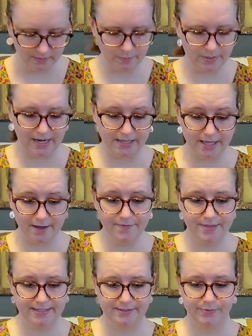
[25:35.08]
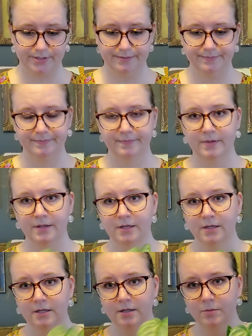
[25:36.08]
But I love this one
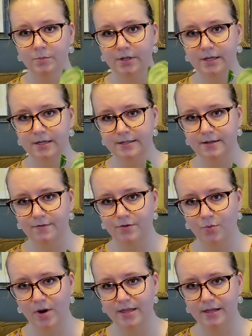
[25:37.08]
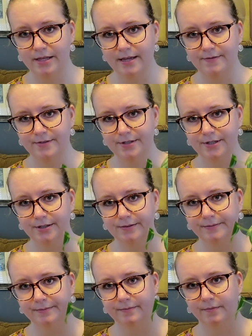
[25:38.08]
because of the way the leaves look.
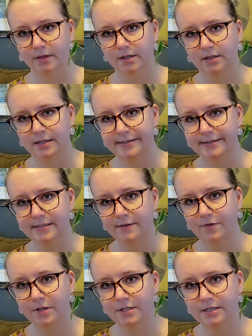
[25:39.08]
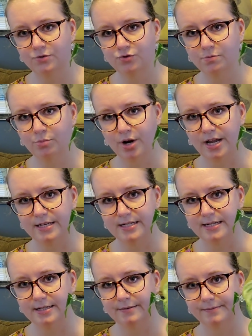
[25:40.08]
This is a philodendron
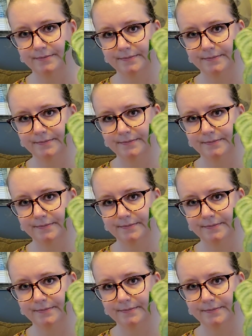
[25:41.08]
brandy.